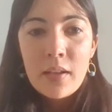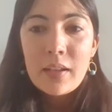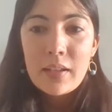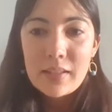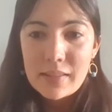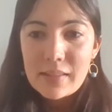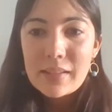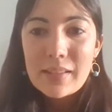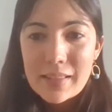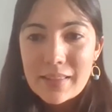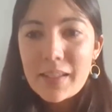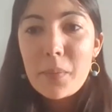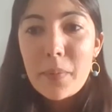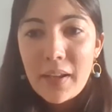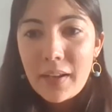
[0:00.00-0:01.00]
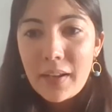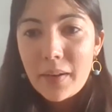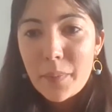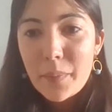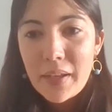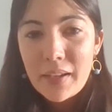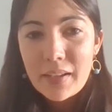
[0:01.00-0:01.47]
is still
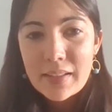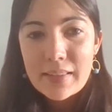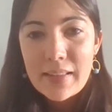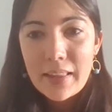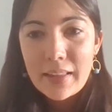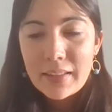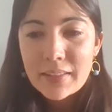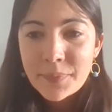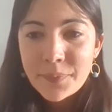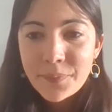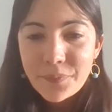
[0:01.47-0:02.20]
being studied.